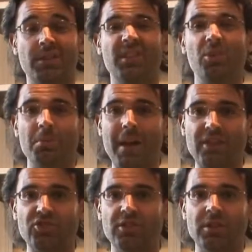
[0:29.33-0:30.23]
can you
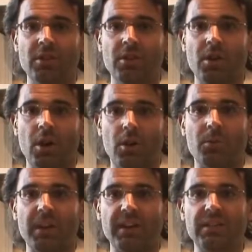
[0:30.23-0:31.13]
imagine?
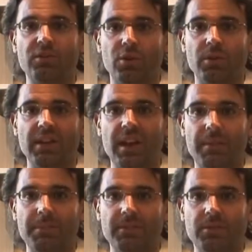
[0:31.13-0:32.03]
Already 30
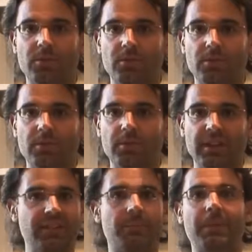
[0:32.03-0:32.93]
episodes.
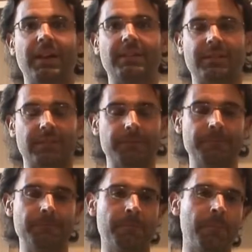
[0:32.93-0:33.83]
That's amazing.
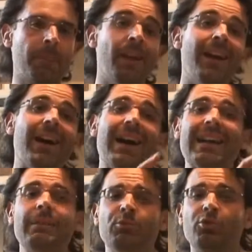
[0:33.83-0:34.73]
I
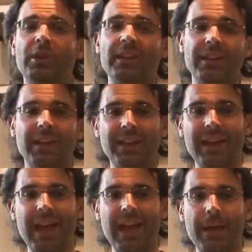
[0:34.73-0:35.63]
am
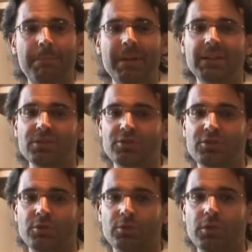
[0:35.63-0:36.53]
drinking a
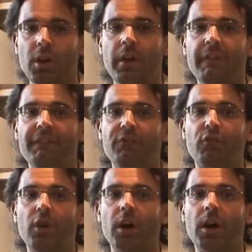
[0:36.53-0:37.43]
pilsner
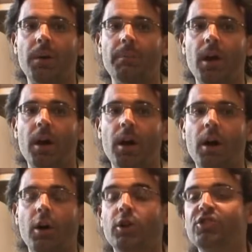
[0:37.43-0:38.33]
from
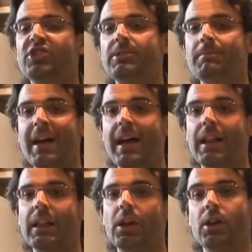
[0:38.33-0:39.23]

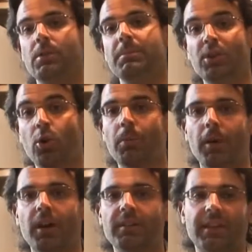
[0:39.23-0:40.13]
Archibald
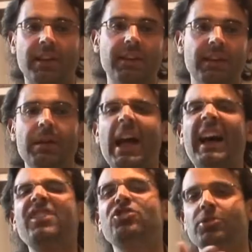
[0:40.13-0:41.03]
microbrasserie.
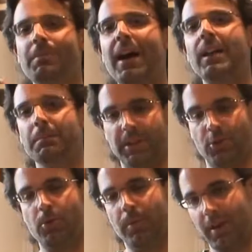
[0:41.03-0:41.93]
Archibald
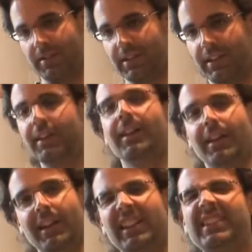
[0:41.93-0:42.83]
microbrasserie.
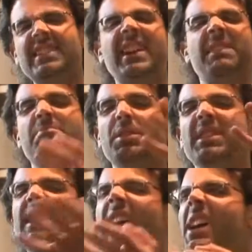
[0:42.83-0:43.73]
Let's not
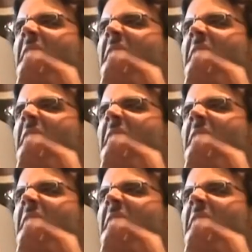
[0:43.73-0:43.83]
put the